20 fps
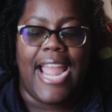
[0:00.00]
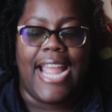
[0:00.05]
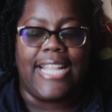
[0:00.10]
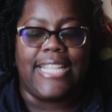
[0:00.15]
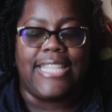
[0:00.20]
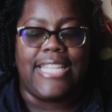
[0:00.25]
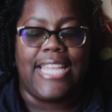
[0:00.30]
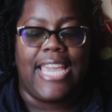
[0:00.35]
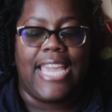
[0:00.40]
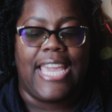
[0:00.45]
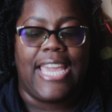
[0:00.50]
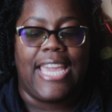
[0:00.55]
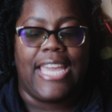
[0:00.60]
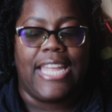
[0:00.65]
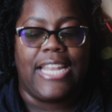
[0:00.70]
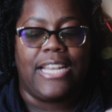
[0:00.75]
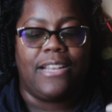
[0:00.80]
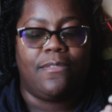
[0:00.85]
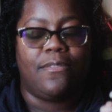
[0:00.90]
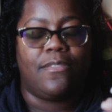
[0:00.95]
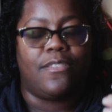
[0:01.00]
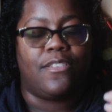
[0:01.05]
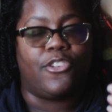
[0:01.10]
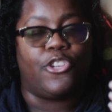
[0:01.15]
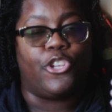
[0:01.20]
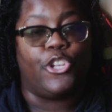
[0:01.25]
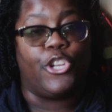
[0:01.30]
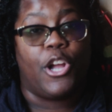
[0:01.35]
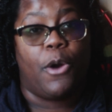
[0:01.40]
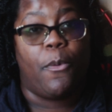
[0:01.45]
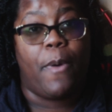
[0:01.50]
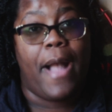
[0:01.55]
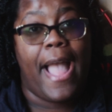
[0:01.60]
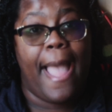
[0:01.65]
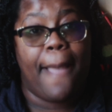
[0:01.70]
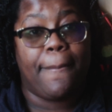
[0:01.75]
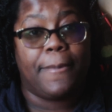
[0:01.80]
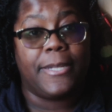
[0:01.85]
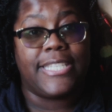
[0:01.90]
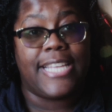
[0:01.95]
And then, you know what
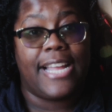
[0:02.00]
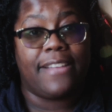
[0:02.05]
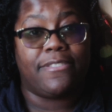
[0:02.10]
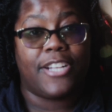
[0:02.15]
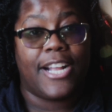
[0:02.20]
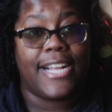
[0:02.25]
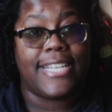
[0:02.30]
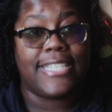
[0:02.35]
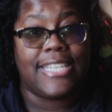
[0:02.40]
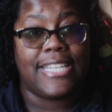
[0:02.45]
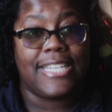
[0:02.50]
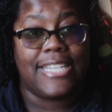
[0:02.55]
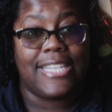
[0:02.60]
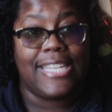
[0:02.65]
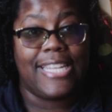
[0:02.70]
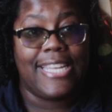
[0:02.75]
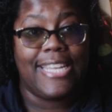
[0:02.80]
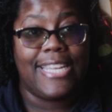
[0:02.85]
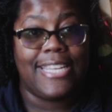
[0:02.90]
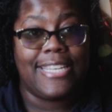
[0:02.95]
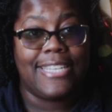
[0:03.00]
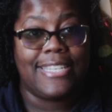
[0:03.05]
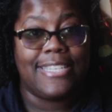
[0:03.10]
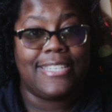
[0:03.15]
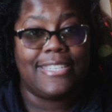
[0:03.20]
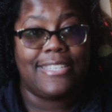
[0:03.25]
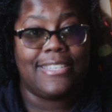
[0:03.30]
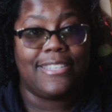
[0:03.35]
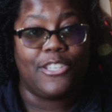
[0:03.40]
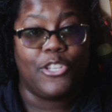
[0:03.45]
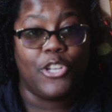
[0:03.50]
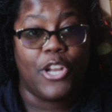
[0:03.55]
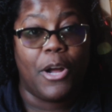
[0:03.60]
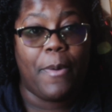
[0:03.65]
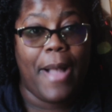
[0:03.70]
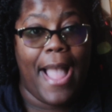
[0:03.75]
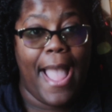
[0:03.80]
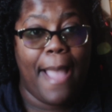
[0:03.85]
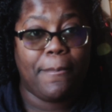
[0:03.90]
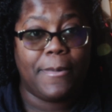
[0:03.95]
happens after I send the link? You
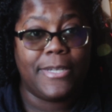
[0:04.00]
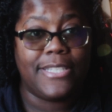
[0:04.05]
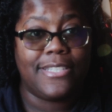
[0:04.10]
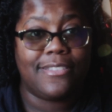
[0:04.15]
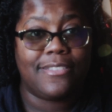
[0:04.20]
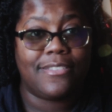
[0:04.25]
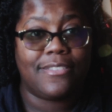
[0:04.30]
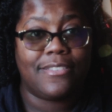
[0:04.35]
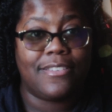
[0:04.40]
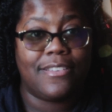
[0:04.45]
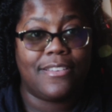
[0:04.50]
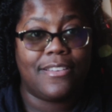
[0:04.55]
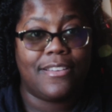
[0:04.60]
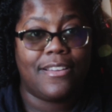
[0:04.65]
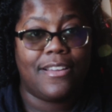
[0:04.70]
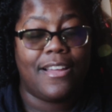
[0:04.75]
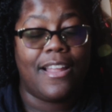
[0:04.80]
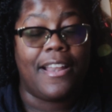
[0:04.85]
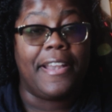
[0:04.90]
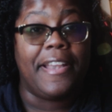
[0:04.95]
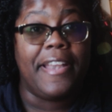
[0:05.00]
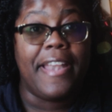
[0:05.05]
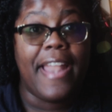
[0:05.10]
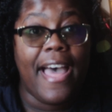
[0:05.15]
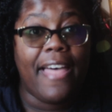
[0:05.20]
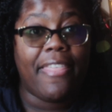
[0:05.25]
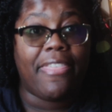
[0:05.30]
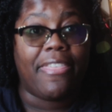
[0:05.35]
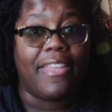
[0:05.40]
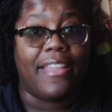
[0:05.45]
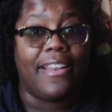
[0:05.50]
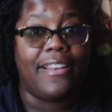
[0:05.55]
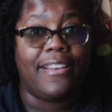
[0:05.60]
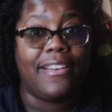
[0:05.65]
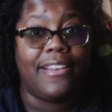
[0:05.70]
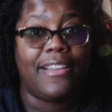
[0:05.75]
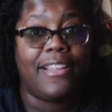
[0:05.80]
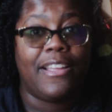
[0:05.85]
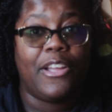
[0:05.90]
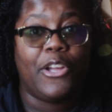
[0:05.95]
know what happens? Nothing.
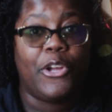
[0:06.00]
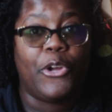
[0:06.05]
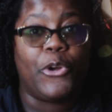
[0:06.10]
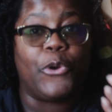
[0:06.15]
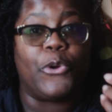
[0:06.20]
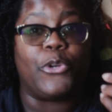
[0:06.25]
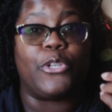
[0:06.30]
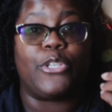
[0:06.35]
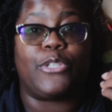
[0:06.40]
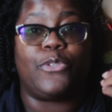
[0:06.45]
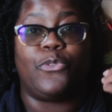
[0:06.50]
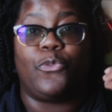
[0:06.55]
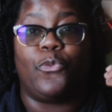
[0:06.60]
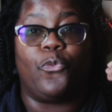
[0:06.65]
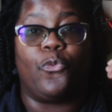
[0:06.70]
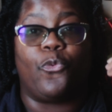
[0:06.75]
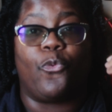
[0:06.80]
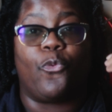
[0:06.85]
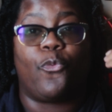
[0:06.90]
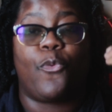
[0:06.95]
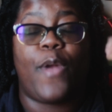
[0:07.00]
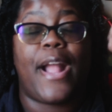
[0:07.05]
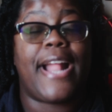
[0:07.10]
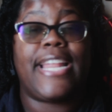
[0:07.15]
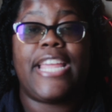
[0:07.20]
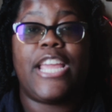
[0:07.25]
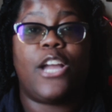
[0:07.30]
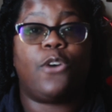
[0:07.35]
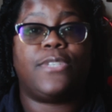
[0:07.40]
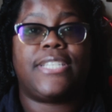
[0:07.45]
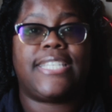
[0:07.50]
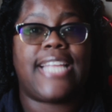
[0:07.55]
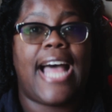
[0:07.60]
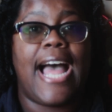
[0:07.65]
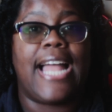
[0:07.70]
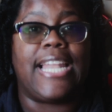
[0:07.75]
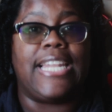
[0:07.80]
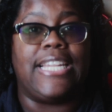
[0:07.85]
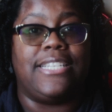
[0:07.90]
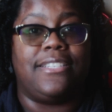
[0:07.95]
Radio
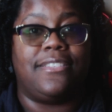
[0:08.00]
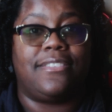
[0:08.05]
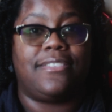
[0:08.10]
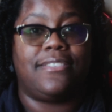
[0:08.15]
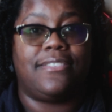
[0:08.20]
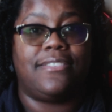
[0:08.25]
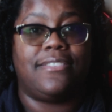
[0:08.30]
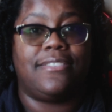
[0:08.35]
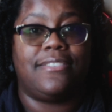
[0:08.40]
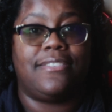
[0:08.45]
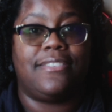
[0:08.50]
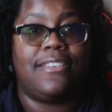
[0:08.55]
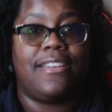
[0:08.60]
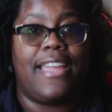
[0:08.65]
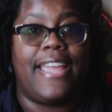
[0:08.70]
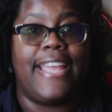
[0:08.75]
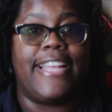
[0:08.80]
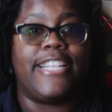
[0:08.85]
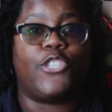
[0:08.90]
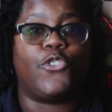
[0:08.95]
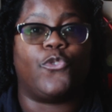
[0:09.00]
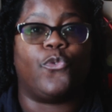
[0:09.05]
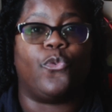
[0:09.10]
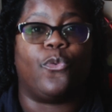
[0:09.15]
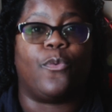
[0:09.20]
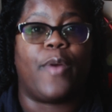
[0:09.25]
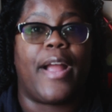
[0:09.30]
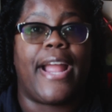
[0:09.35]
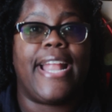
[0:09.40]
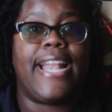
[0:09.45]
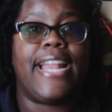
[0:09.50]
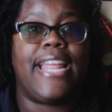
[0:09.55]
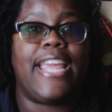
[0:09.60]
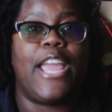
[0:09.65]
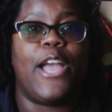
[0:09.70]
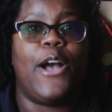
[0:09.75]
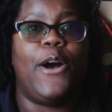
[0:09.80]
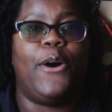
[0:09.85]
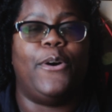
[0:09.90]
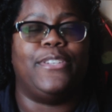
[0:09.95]
silence. It's
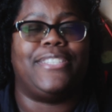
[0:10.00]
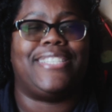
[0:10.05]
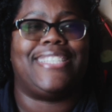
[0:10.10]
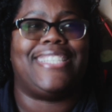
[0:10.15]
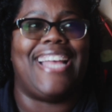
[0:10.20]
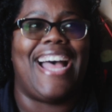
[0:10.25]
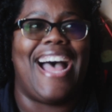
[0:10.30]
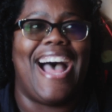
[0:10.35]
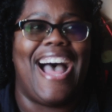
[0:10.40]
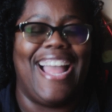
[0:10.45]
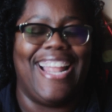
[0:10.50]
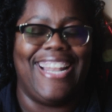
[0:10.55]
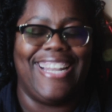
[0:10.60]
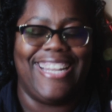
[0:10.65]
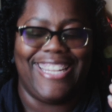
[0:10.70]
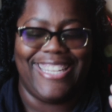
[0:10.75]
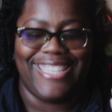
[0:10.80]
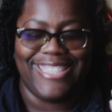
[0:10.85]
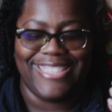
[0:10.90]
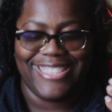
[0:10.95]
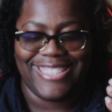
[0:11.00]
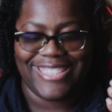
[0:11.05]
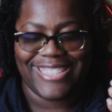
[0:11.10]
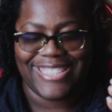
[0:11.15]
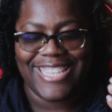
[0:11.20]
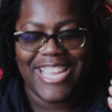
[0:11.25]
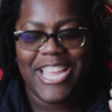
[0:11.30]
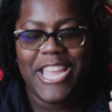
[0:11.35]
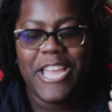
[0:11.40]
radio silence.